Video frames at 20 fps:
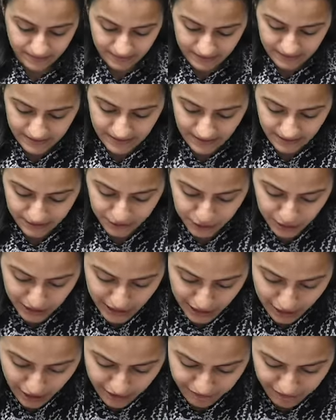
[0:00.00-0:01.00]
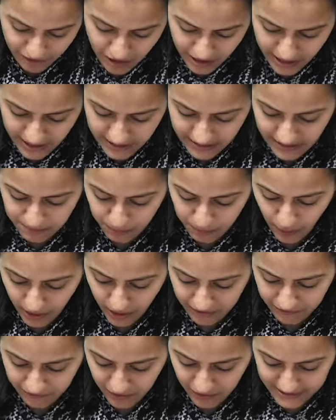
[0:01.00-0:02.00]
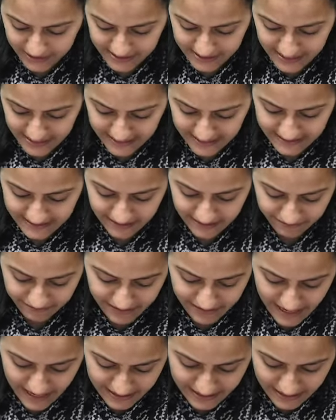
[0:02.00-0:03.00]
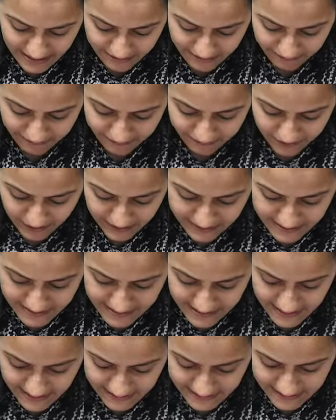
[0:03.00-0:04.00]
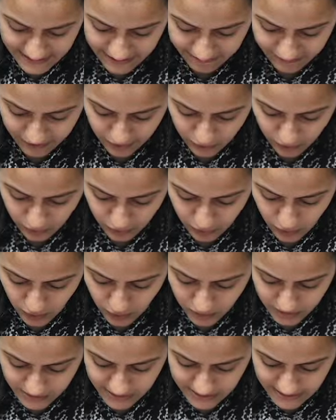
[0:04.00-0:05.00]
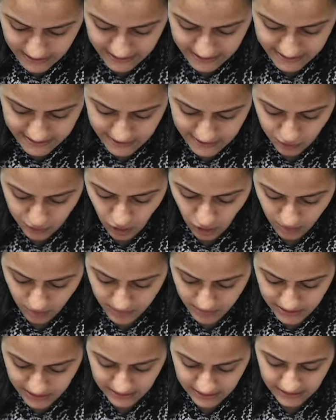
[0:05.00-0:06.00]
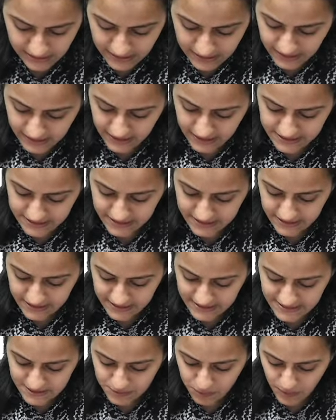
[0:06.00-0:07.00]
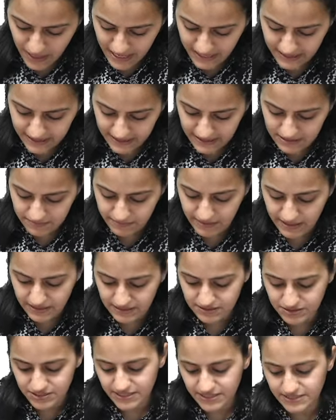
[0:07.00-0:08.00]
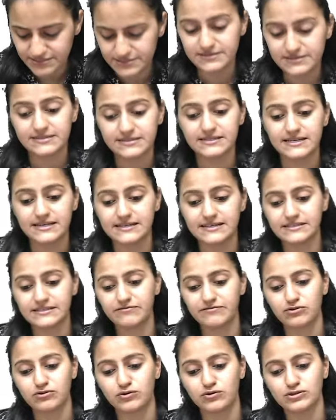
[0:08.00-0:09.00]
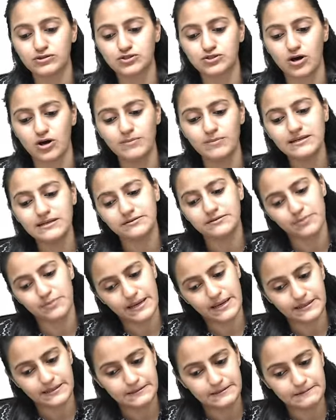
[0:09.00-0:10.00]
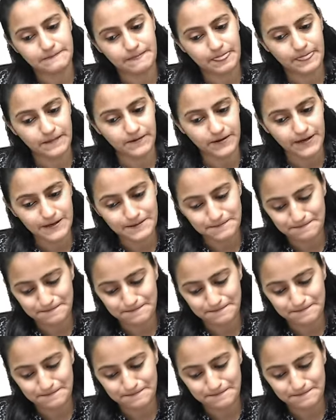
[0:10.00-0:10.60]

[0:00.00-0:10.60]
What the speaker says: Yeah, you cannot forget that point for CSF, that if the CSF glucose is normal, it is viral meningitis. CSF glucose normal in viral. Okay?